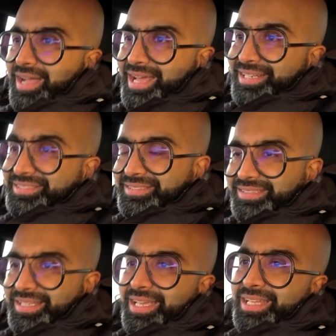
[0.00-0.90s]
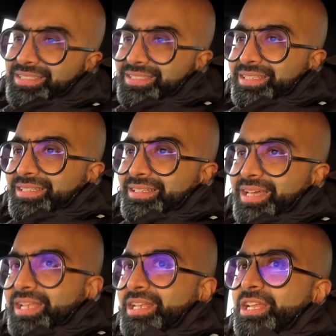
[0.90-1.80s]
And it's
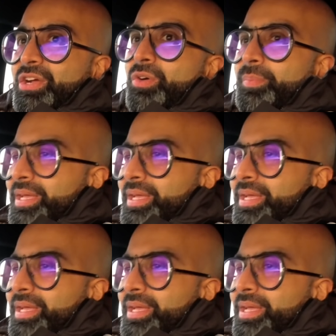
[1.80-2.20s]
a little